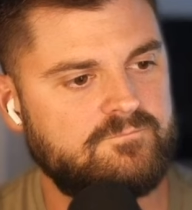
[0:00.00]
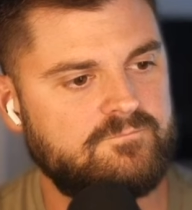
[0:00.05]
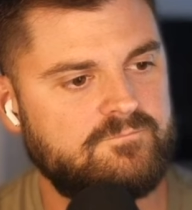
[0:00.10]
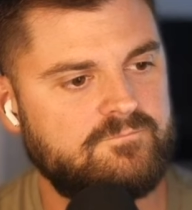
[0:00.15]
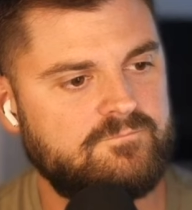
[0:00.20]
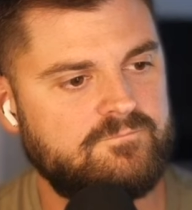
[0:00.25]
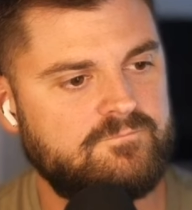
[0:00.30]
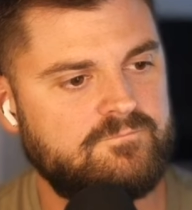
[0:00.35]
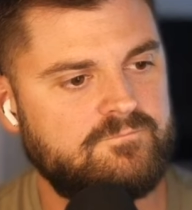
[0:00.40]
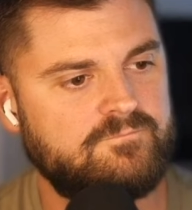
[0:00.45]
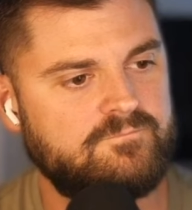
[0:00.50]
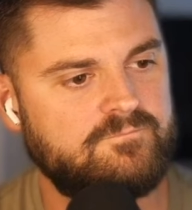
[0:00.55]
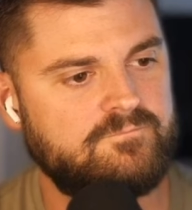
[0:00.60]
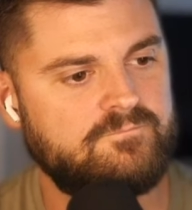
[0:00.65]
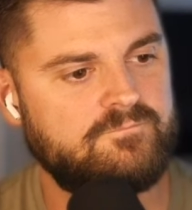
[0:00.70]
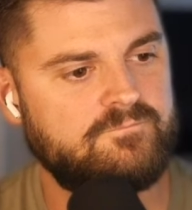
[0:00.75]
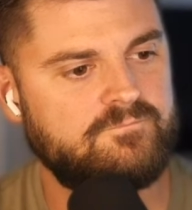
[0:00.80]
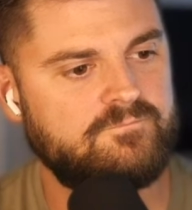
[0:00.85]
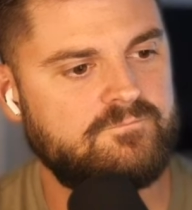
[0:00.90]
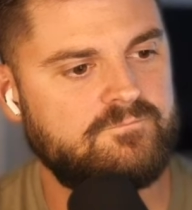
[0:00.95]

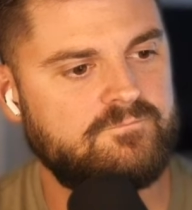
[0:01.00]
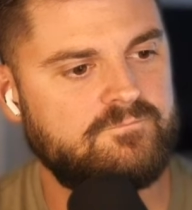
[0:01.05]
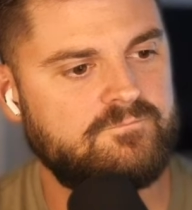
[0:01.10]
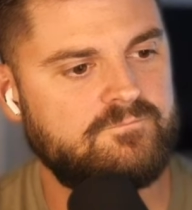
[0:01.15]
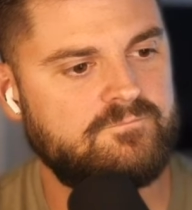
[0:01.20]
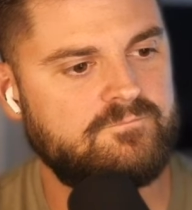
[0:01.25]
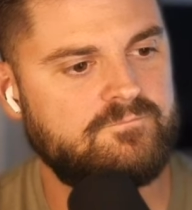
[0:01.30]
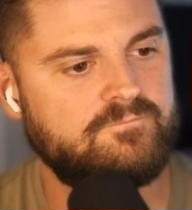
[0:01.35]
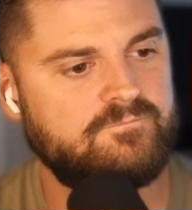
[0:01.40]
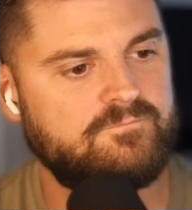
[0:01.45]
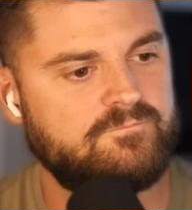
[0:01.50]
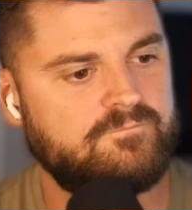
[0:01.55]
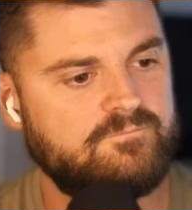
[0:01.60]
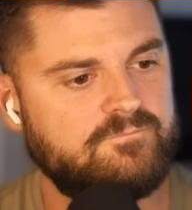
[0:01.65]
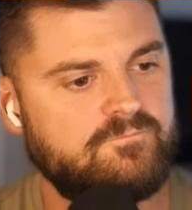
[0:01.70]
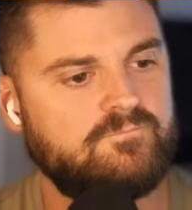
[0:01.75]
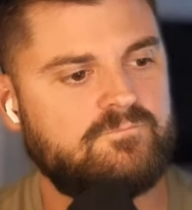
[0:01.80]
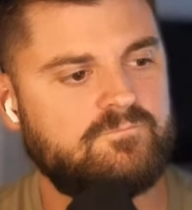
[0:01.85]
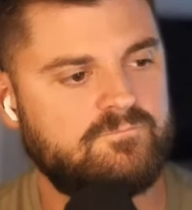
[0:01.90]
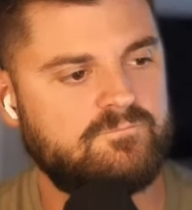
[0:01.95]

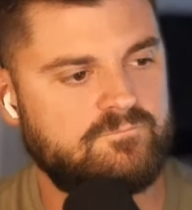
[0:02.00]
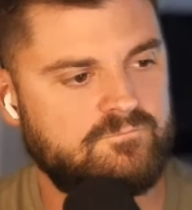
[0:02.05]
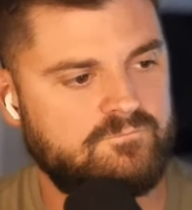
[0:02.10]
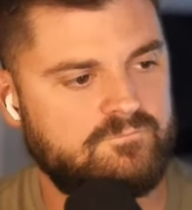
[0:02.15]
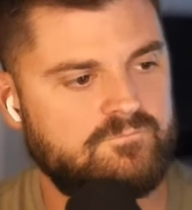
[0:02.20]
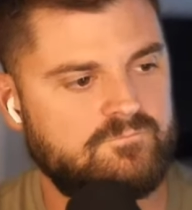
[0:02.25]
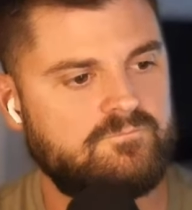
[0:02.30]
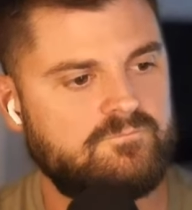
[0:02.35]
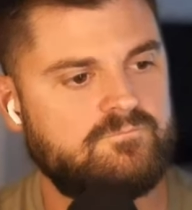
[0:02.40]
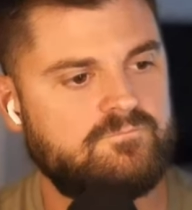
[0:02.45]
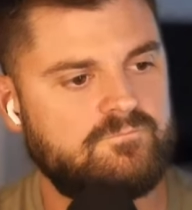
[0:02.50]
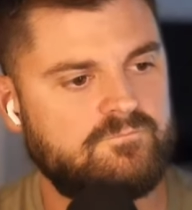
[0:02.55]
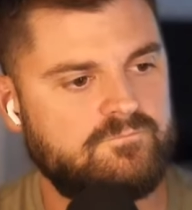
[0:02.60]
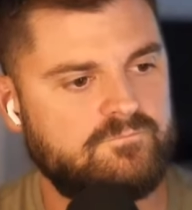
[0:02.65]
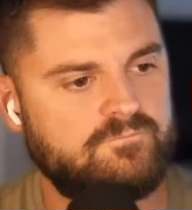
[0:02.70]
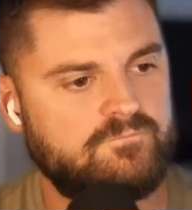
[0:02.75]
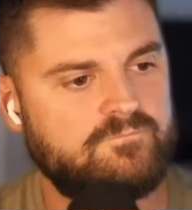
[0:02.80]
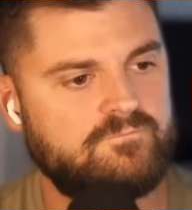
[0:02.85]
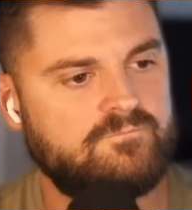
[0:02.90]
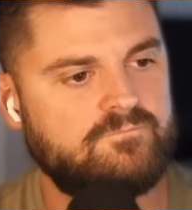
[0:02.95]

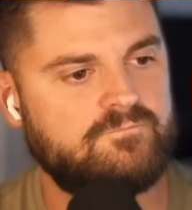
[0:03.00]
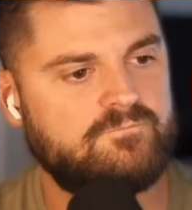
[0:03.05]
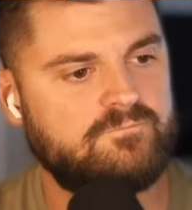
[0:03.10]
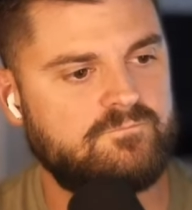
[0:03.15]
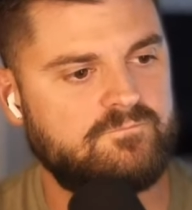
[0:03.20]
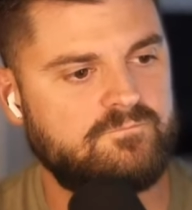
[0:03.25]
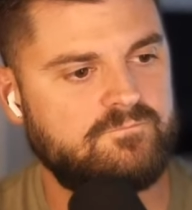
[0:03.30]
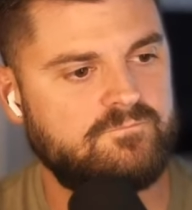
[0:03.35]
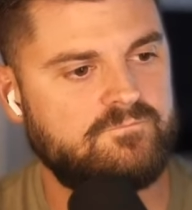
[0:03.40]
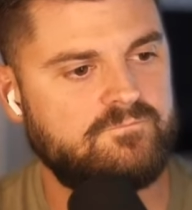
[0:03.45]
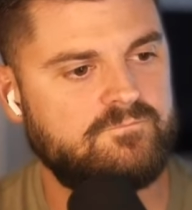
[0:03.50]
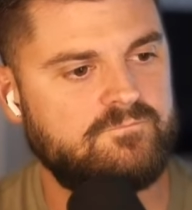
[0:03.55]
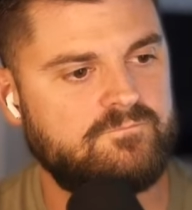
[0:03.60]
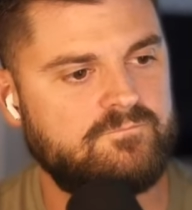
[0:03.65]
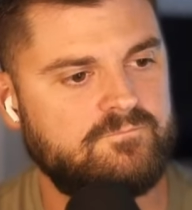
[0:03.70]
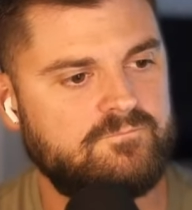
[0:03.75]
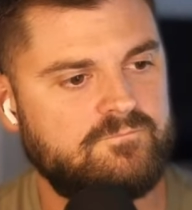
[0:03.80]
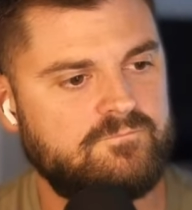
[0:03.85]
[no speech]